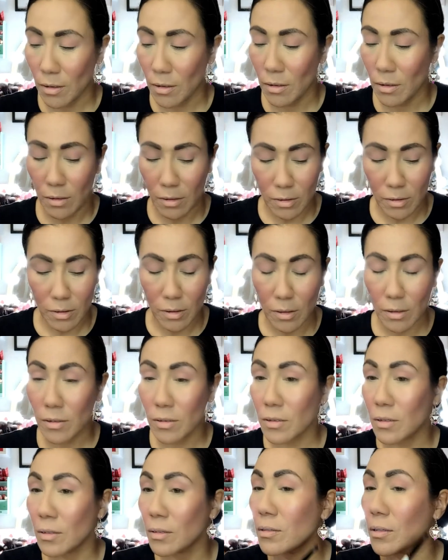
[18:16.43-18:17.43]

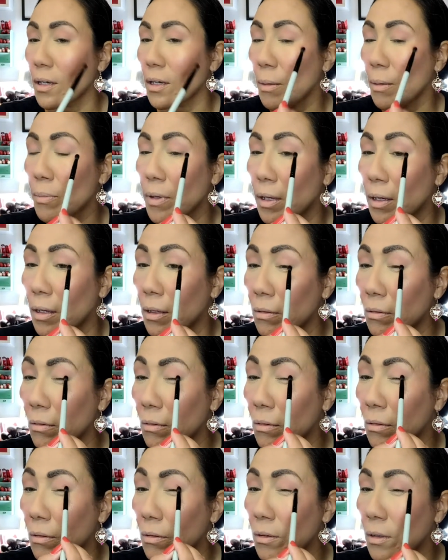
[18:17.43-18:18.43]
Just tap that
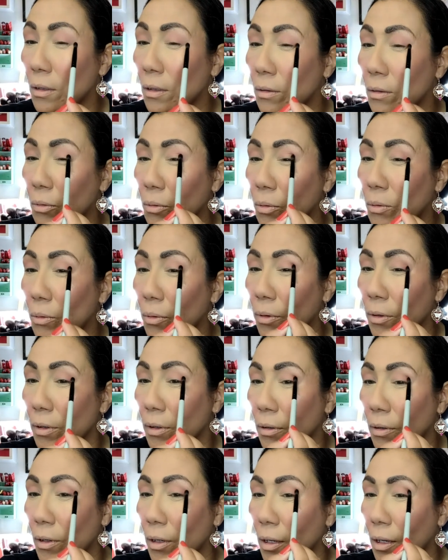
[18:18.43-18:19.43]
outer corner.
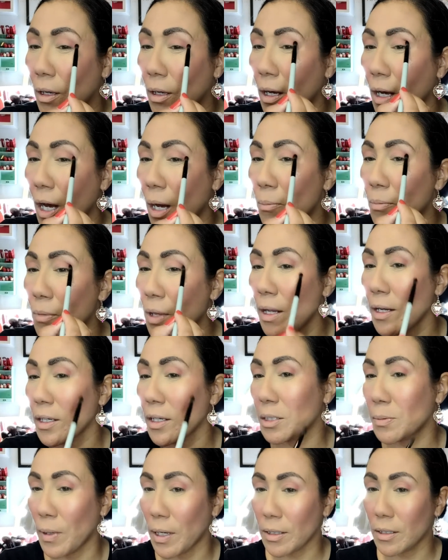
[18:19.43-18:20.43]
I'm not
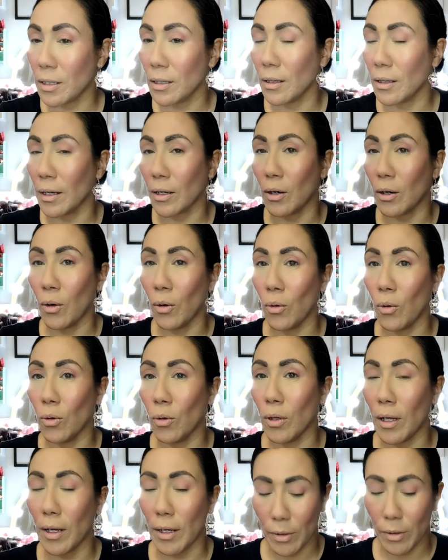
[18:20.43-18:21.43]
expecting like a whole lot
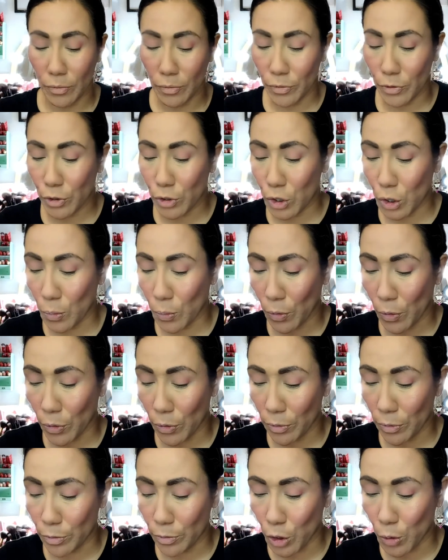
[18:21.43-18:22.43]
of super
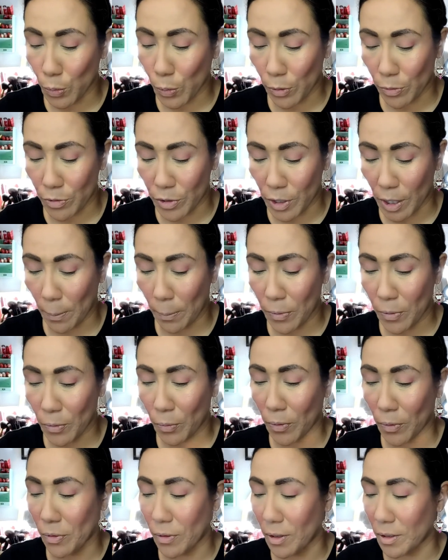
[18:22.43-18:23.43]
duper depth with
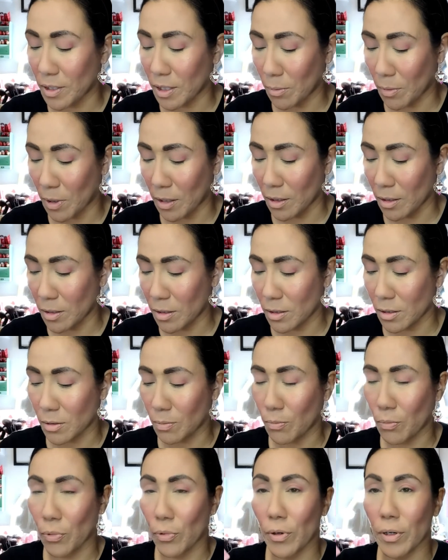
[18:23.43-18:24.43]
this. I mean, this is
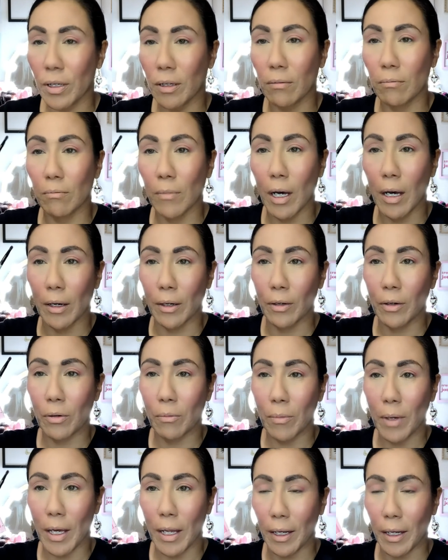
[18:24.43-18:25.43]
pretty
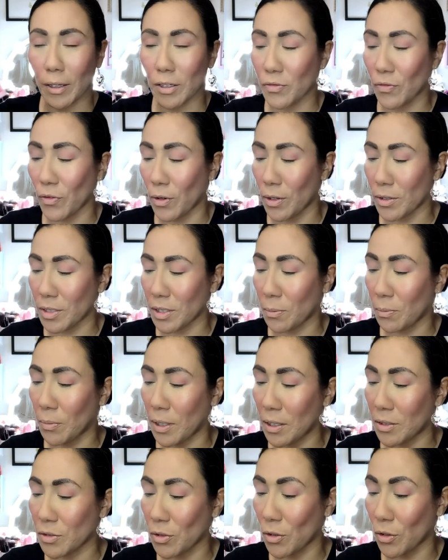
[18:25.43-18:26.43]
monochromatic as far as the pinks
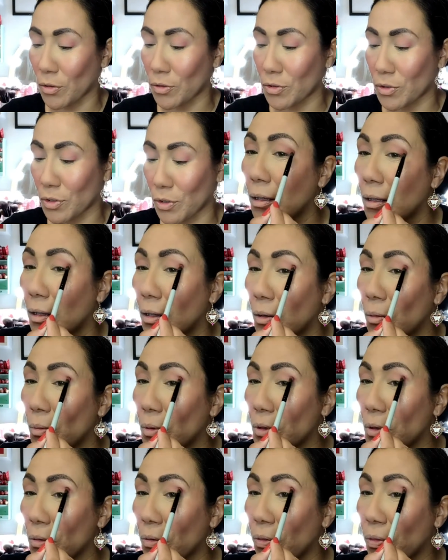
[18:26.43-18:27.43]
are concerned. When you
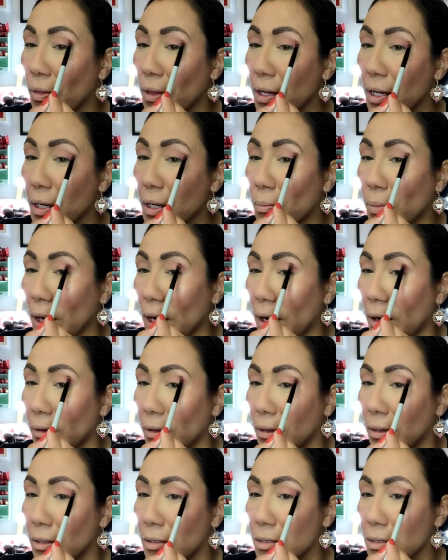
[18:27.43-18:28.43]
think about
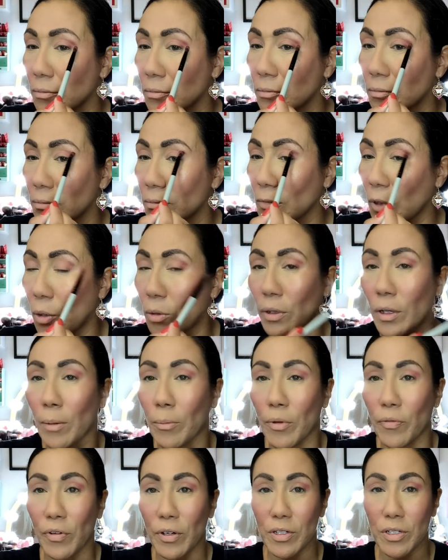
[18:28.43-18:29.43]
it, hold
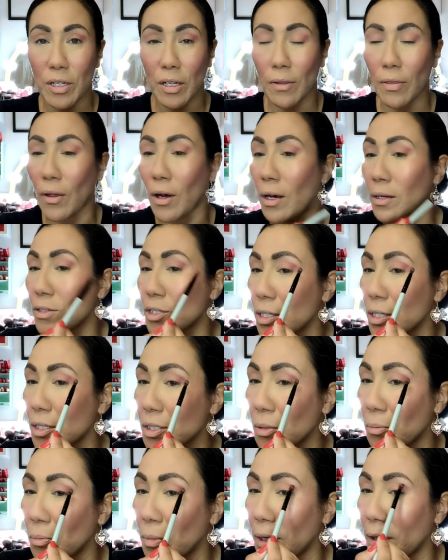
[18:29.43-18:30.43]
on, I'm going to finish that thought in
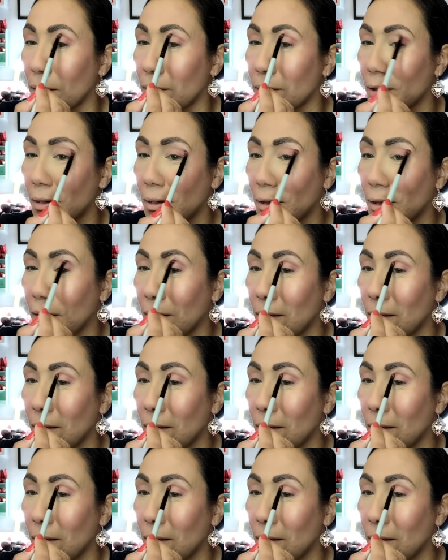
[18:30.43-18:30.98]
just a minute.